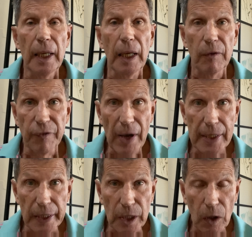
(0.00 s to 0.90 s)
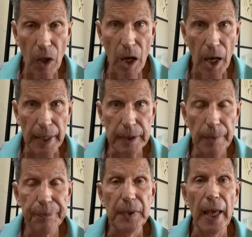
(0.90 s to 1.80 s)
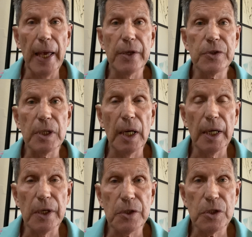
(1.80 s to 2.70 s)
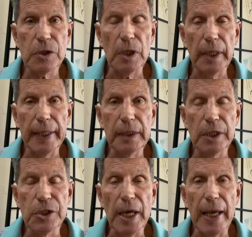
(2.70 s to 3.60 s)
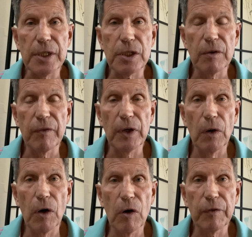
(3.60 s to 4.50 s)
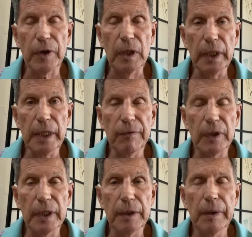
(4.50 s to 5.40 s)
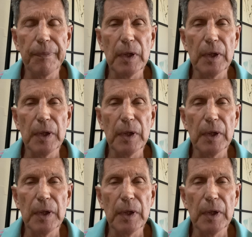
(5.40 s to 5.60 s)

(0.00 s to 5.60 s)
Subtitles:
And finally, Claude has selected Jacksonville over Cleveland